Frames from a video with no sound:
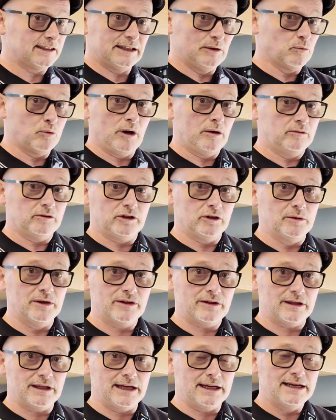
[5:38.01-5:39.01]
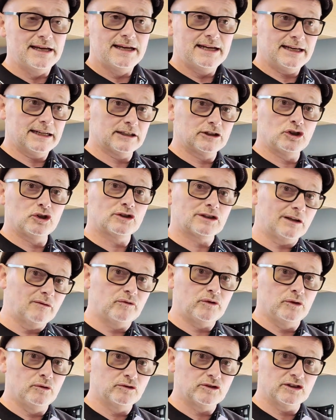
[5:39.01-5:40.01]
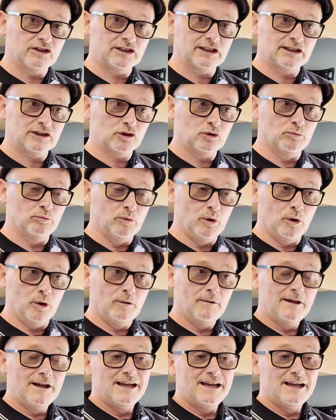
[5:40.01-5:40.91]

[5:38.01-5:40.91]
It won't do a thing. It'll just confuse the system more.